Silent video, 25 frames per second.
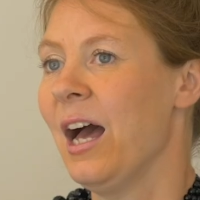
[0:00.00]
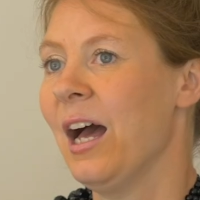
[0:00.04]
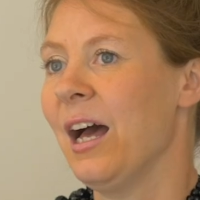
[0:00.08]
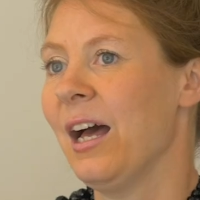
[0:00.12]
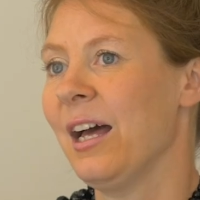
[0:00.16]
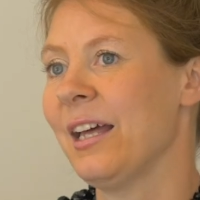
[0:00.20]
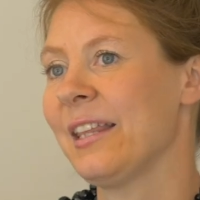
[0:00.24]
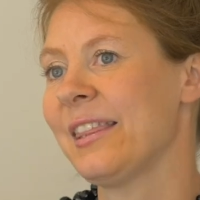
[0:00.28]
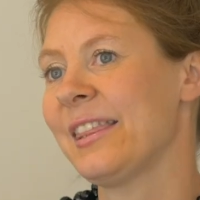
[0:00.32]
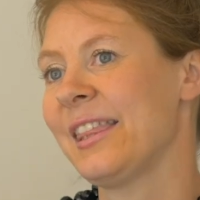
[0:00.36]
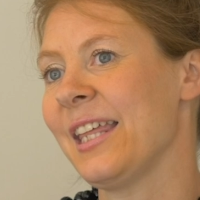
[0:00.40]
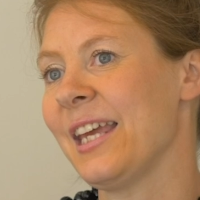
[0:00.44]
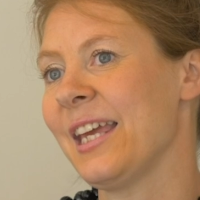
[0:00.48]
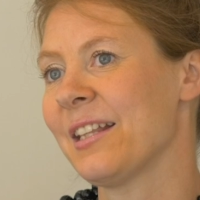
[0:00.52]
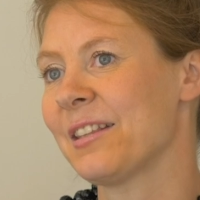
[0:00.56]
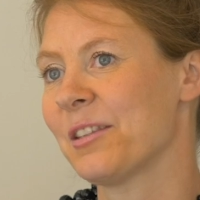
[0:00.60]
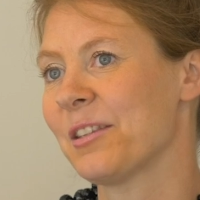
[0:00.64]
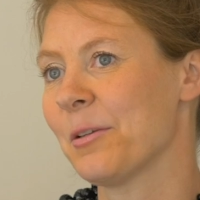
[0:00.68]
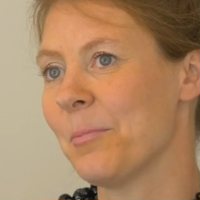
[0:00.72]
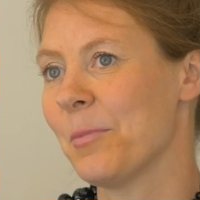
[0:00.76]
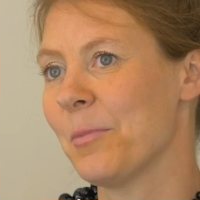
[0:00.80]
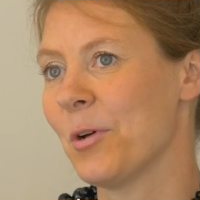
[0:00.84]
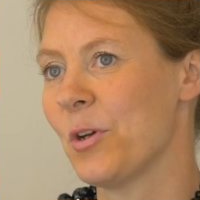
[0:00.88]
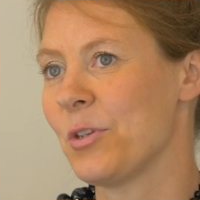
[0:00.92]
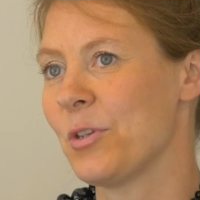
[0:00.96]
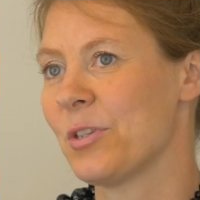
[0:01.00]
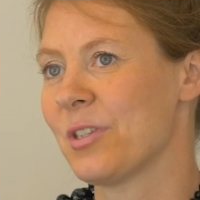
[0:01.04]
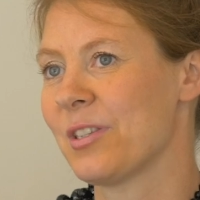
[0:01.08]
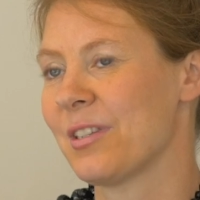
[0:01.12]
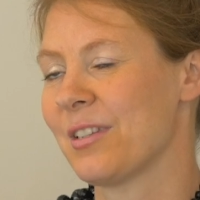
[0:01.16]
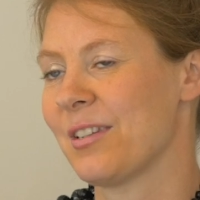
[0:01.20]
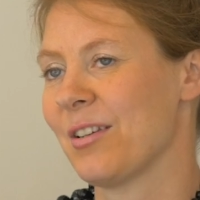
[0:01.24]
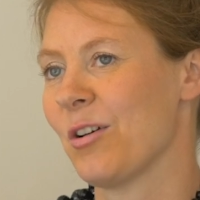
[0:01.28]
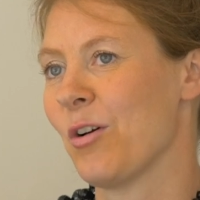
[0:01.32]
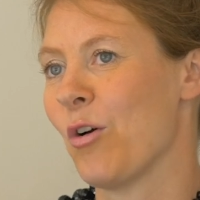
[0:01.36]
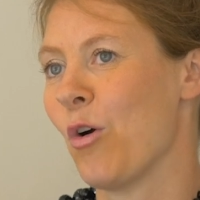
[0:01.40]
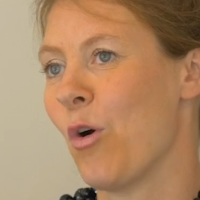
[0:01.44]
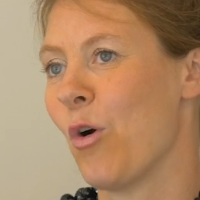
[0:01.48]
I think the most
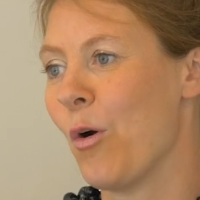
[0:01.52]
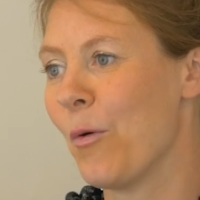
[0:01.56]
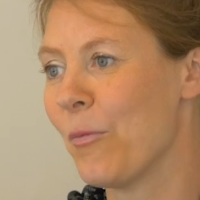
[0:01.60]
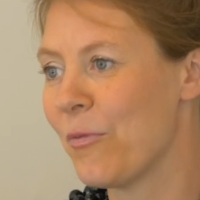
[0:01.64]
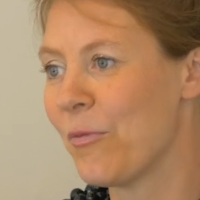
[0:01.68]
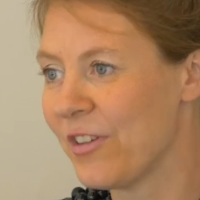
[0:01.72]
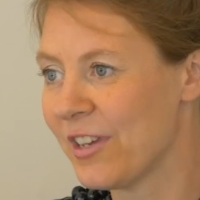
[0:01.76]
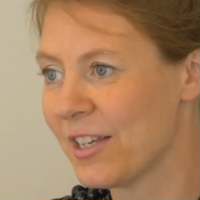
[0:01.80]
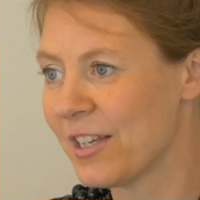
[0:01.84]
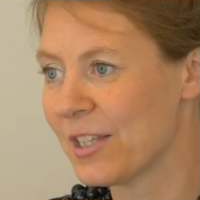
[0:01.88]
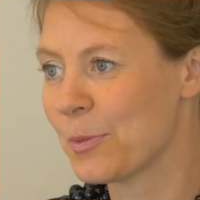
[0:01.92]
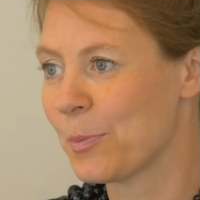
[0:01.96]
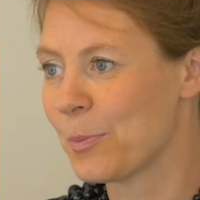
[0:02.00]
obvious